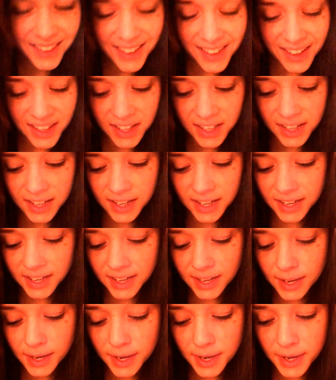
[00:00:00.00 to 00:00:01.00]

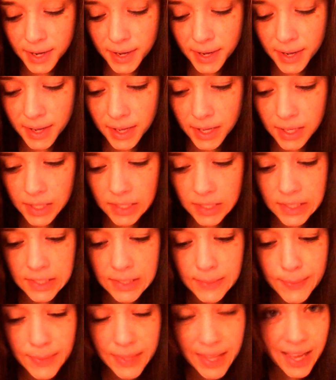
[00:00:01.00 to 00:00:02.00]

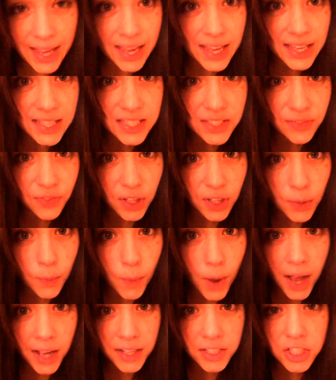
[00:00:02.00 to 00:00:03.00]
Um, thanks for
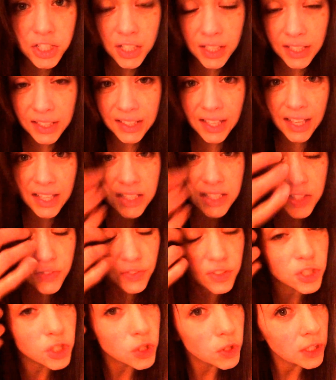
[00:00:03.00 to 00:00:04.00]
watching. Thanks
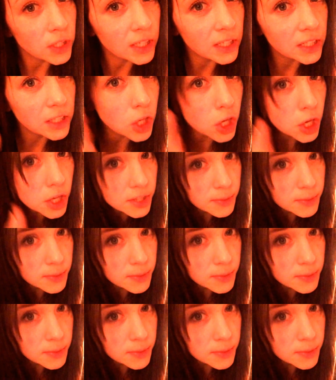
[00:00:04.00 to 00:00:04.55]
for tuning in to all of